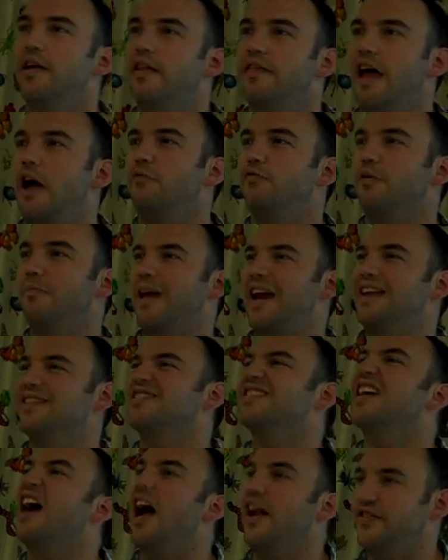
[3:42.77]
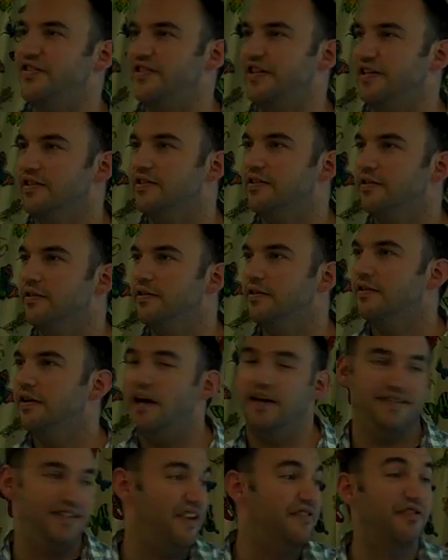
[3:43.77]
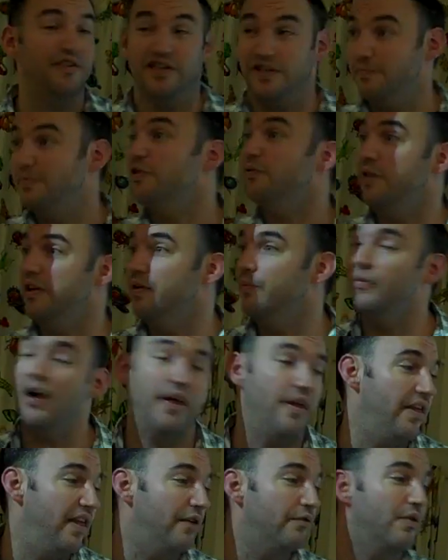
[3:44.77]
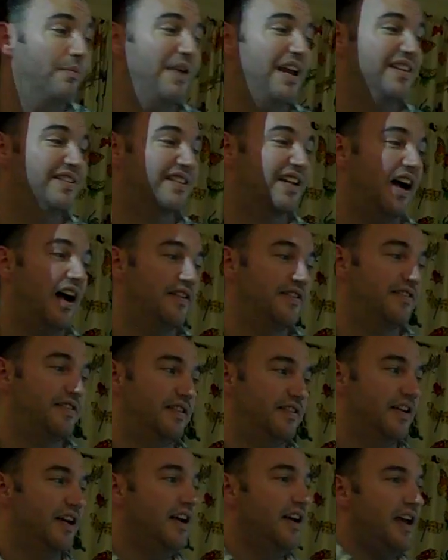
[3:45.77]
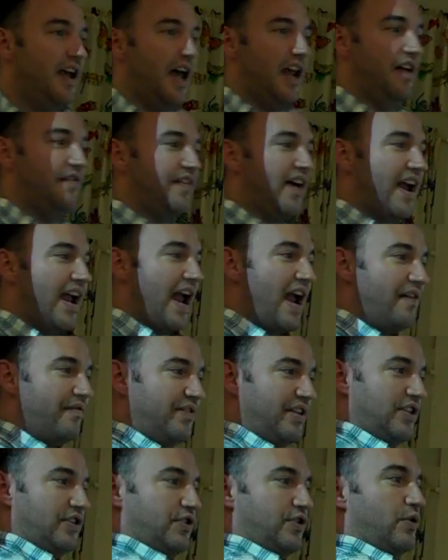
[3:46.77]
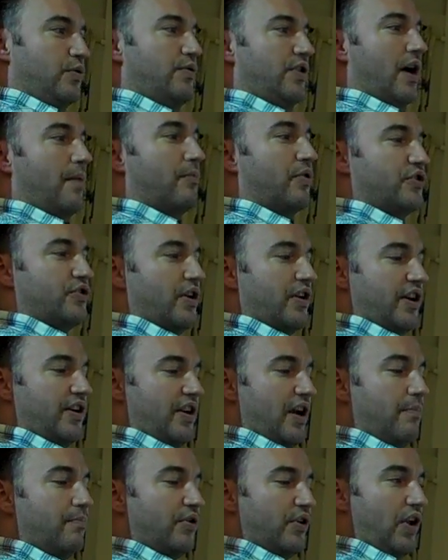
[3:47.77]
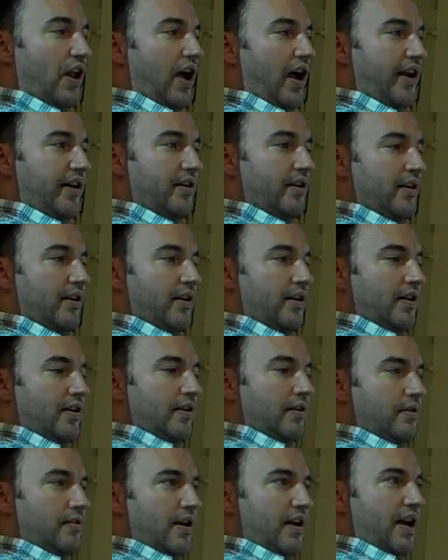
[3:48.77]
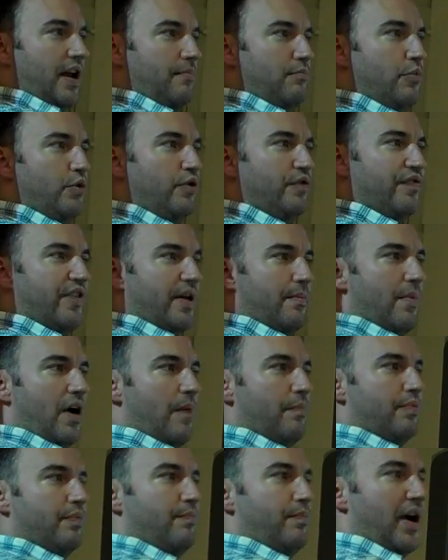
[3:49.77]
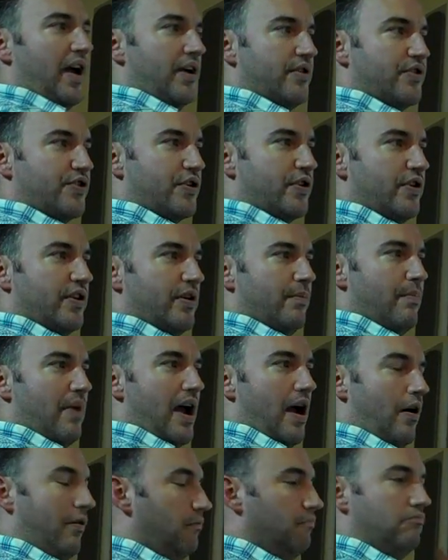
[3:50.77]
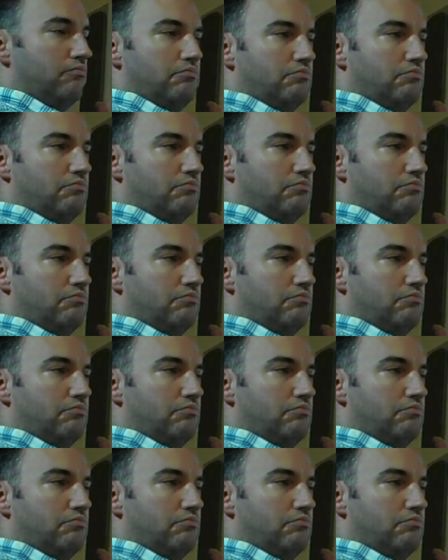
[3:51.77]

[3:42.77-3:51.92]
that remains constant. A difference between them, rather, that remains constant. And if I have these two numbers on a number line, and I move them up by a certain amount,